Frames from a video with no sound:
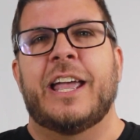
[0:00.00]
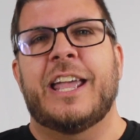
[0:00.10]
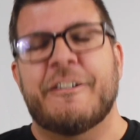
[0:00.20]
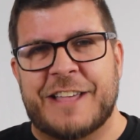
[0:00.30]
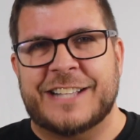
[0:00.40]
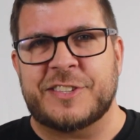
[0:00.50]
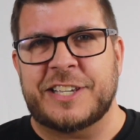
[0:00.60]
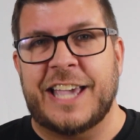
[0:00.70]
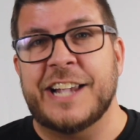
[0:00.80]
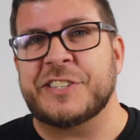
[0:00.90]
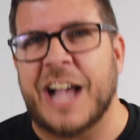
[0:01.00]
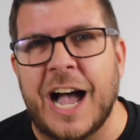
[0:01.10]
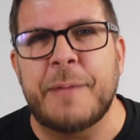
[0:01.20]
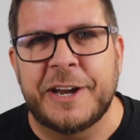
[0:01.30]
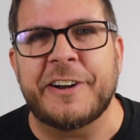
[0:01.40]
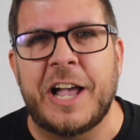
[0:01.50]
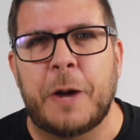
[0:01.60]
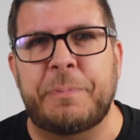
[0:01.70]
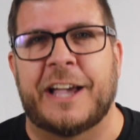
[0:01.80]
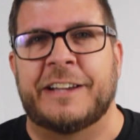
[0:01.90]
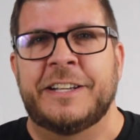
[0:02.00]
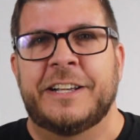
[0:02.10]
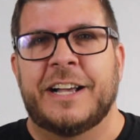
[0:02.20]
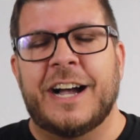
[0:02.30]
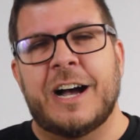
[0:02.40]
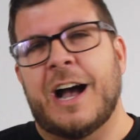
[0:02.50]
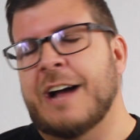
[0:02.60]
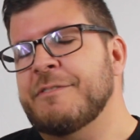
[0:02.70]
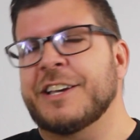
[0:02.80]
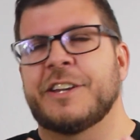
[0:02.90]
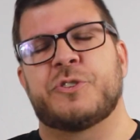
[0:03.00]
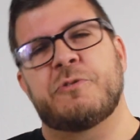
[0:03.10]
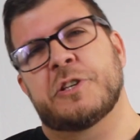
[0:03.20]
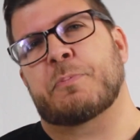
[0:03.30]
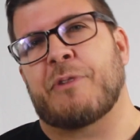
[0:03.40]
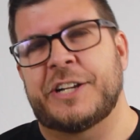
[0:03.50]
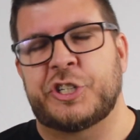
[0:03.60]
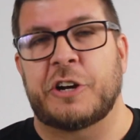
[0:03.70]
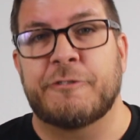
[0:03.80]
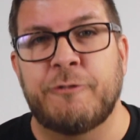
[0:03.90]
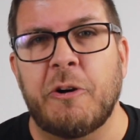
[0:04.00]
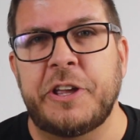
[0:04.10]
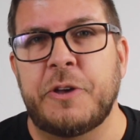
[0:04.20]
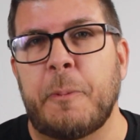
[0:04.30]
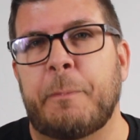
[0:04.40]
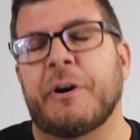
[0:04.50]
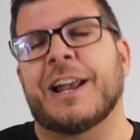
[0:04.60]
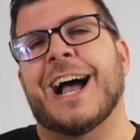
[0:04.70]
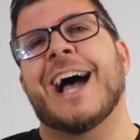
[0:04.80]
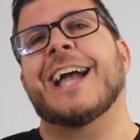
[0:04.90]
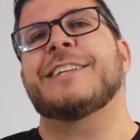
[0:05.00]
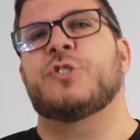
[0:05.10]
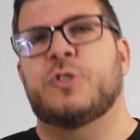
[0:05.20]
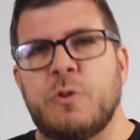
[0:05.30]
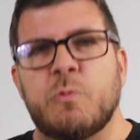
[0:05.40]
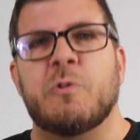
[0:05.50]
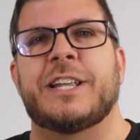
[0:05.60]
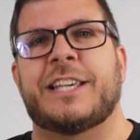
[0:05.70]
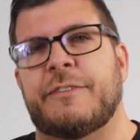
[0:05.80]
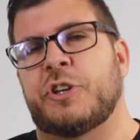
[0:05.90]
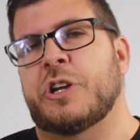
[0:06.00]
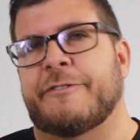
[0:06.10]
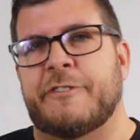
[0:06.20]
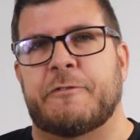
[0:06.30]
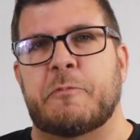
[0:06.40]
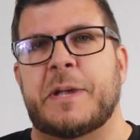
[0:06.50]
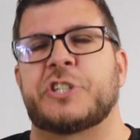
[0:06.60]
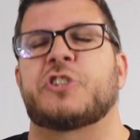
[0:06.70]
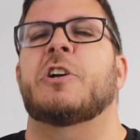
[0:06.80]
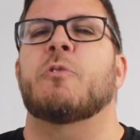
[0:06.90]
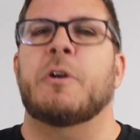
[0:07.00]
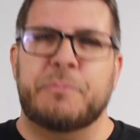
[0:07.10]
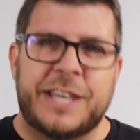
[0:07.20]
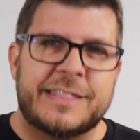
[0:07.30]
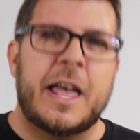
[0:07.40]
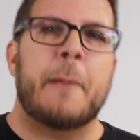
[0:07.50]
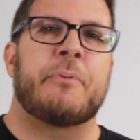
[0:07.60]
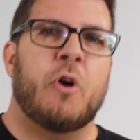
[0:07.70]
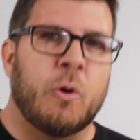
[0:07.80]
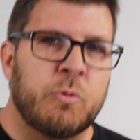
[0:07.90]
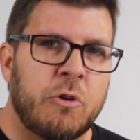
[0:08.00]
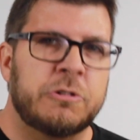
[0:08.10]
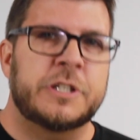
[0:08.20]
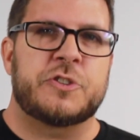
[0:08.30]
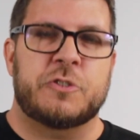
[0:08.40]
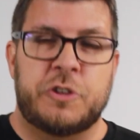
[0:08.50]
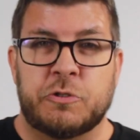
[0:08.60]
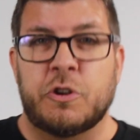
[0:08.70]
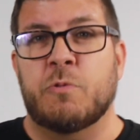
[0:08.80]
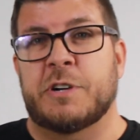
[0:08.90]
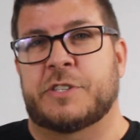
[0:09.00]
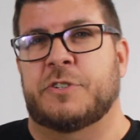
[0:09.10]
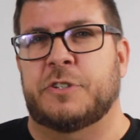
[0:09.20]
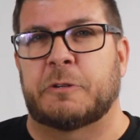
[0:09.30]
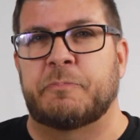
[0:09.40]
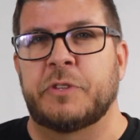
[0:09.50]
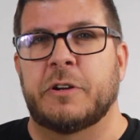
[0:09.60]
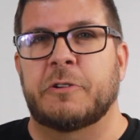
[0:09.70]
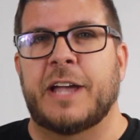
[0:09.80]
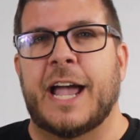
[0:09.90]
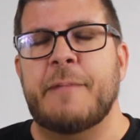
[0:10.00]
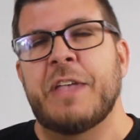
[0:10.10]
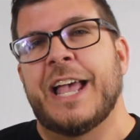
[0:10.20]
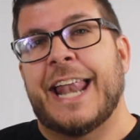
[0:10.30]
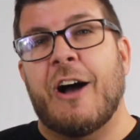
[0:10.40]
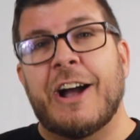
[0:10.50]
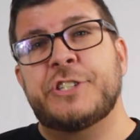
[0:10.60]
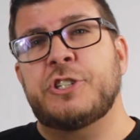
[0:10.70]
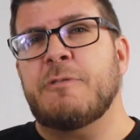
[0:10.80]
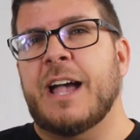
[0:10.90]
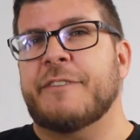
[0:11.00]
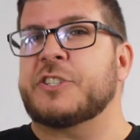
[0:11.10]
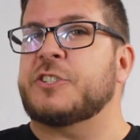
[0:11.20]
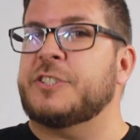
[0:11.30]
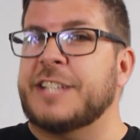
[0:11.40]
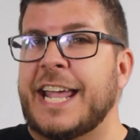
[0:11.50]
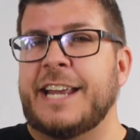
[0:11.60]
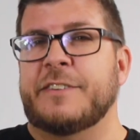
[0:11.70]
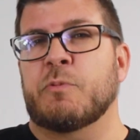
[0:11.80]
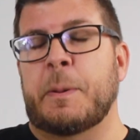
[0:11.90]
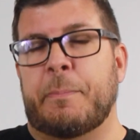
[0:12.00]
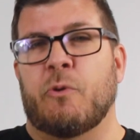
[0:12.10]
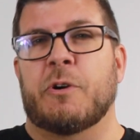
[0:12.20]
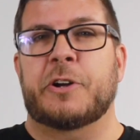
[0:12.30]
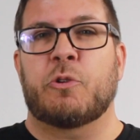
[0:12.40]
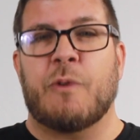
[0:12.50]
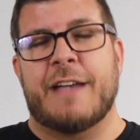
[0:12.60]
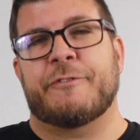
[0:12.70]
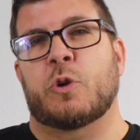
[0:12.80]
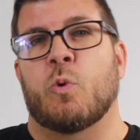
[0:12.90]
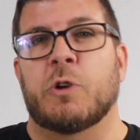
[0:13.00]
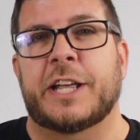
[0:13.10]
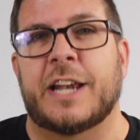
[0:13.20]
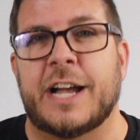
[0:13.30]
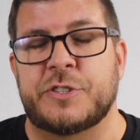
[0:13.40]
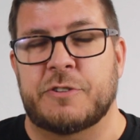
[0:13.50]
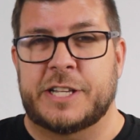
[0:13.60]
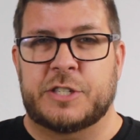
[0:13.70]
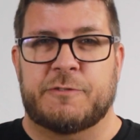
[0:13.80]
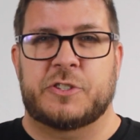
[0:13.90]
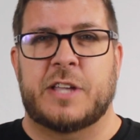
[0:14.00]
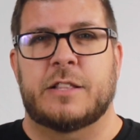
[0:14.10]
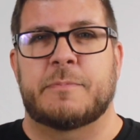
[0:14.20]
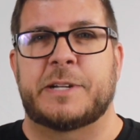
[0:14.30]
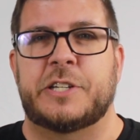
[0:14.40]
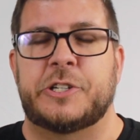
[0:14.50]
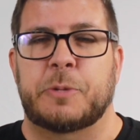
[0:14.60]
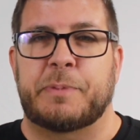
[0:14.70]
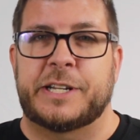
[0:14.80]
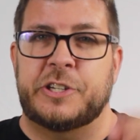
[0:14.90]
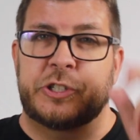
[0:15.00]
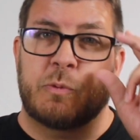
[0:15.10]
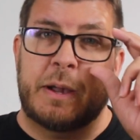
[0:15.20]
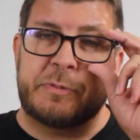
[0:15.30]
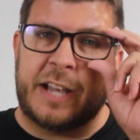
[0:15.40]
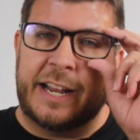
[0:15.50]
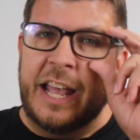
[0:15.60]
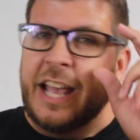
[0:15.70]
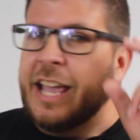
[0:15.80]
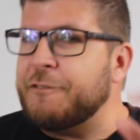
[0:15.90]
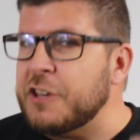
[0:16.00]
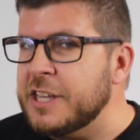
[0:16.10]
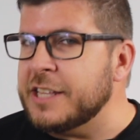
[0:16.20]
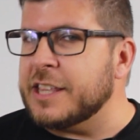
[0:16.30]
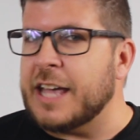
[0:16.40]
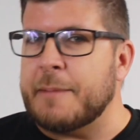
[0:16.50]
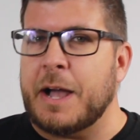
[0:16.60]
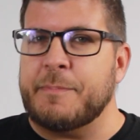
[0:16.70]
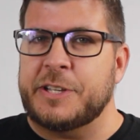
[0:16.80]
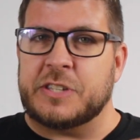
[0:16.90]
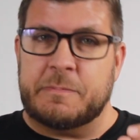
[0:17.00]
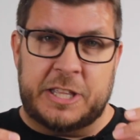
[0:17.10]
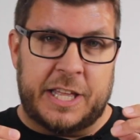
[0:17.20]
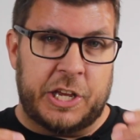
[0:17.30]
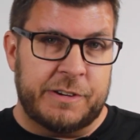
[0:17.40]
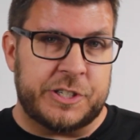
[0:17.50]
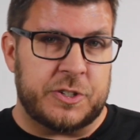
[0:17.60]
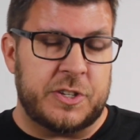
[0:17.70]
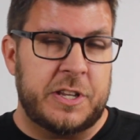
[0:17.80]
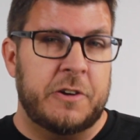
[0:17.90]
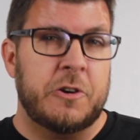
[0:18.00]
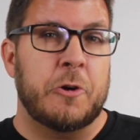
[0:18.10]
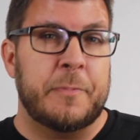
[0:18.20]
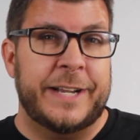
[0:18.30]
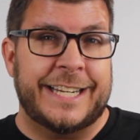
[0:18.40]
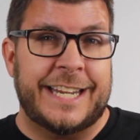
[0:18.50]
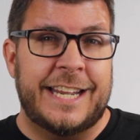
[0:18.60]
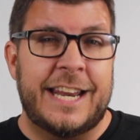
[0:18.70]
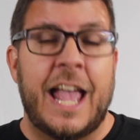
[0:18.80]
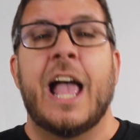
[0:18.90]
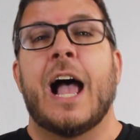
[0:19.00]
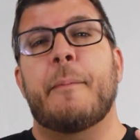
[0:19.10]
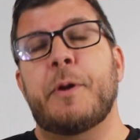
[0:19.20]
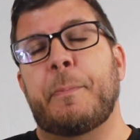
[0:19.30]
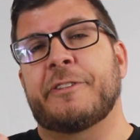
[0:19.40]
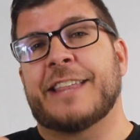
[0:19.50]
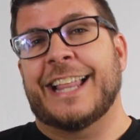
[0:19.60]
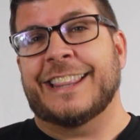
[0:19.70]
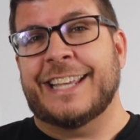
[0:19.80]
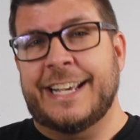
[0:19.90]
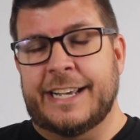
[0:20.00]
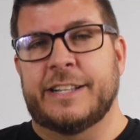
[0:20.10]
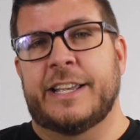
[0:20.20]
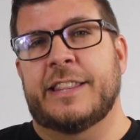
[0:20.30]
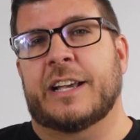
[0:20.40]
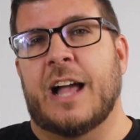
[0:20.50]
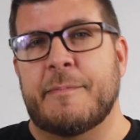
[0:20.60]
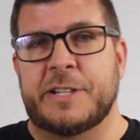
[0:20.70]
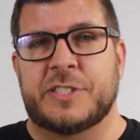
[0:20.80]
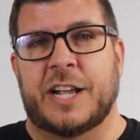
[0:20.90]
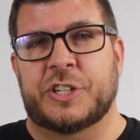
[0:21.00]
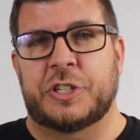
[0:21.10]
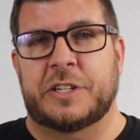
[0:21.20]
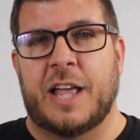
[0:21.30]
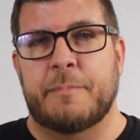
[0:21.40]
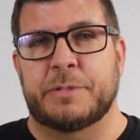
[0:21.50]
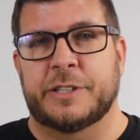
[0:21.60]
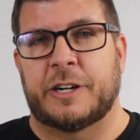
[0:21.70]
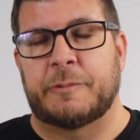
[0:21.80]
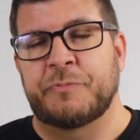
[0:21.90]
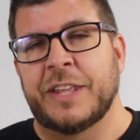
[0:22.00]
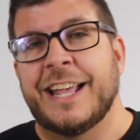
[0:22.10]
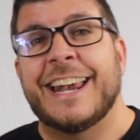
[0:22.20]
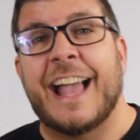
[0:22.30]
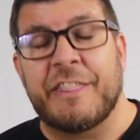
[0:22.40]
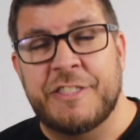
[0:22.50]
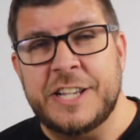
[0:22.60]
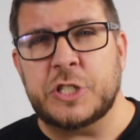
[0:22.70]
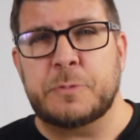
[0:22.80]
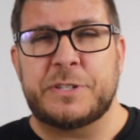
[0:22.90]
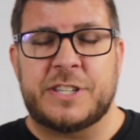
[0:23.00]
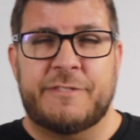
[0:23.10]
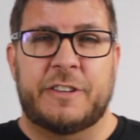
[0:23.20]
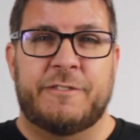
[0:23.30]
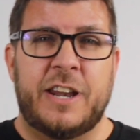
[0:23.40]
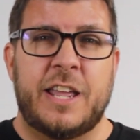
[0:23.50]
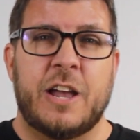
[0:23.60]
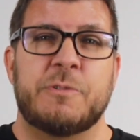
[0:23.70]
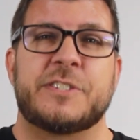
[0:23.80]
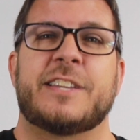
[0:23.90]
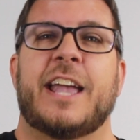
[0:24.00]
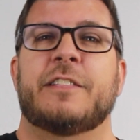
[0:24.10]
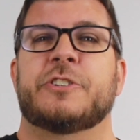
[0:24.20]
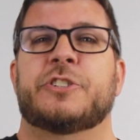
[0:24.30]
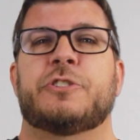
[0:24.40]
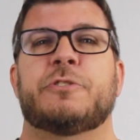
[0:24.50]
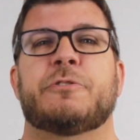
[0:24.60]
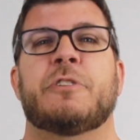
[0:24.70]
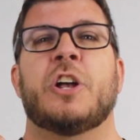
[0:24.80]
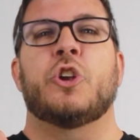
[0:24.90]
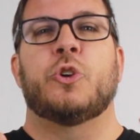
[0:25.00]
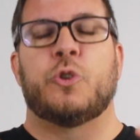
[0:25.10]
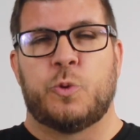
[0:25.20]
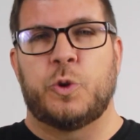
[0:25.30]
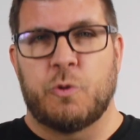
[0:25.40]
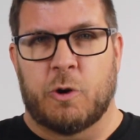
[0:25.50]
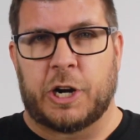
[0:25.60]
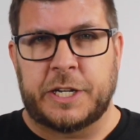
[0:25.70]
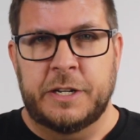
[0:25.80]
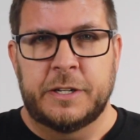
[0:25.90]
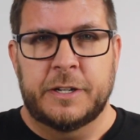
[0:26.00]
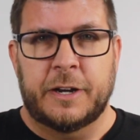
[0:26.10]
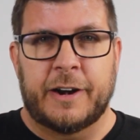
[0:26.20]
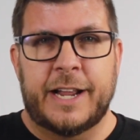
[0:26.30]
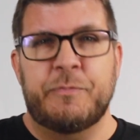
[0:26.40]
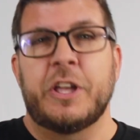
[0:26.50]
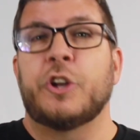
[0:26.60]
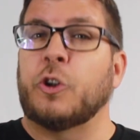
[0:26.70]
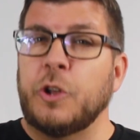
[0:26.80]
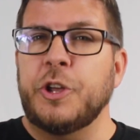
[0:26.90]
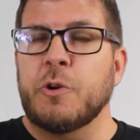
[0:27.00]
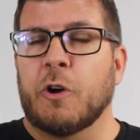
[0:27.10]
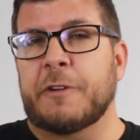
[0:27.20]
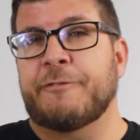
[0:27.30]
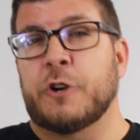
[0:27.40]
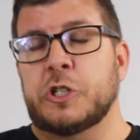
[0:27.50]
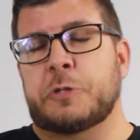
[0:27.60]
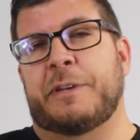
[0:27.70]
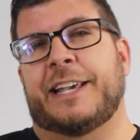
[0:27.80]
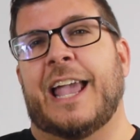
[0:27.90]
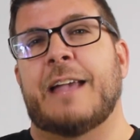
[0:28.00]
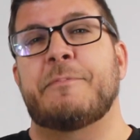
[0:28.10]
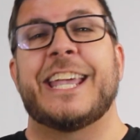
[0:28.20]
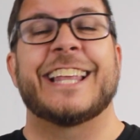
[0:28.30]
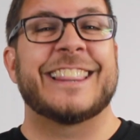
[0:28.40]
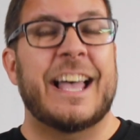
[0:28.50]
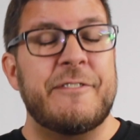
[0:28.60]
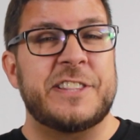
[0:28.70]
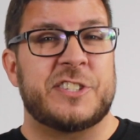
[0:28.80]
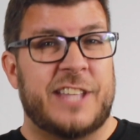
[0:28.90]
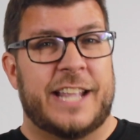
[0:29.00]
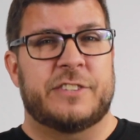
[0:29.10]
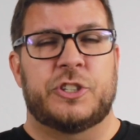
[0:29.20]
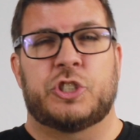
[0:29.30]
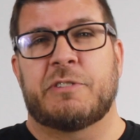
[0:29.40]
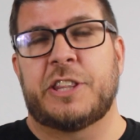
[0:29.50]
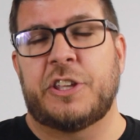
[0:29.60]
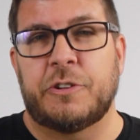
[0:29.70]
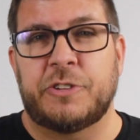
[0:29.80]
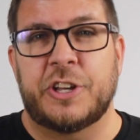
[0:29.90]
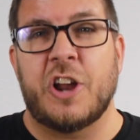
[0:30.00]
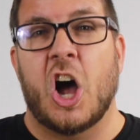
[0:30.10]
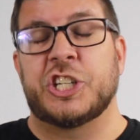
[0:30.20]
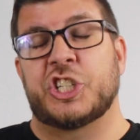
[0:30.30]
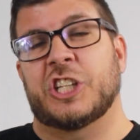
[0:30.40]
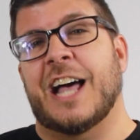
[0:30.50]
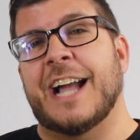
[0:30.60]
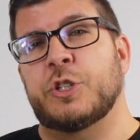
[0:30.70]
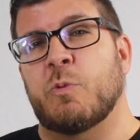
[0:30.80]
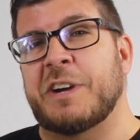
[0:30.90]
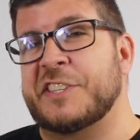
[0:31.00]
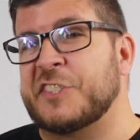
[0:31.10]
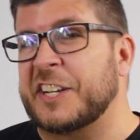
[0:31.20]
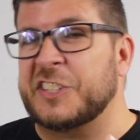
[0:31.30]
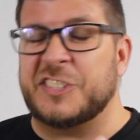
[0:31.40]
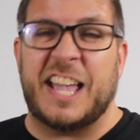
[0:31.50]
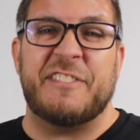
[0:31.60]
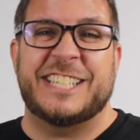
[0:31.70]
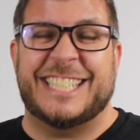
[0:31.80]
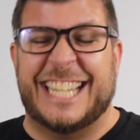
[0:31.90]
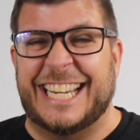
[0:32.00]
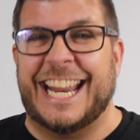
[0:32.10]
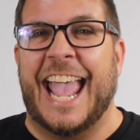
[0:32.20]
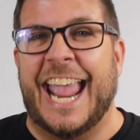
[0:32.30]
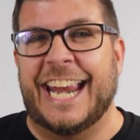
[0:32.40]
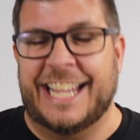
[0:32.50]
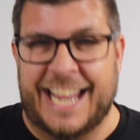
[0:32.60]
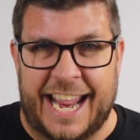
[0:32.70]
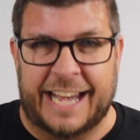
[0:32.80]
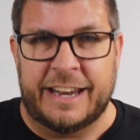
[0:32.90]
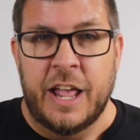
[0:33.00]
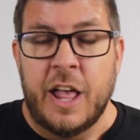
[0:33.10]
If that's the case, I'm here to help you. I'm not going to do this project for you, but I do want to give you enough information to help get that ball rolling so you'll know what to do, okay? Now, I do have a state report graphic organizer that's for sale on my Teacher Pay Teacher website. If you think that that might be something that you're interested in or might need, I'm going to put that link in the comment section down below. Now, this specific video is tailored to New York. Alright, New York first became the 11th state to join the Union on July 26, 1788.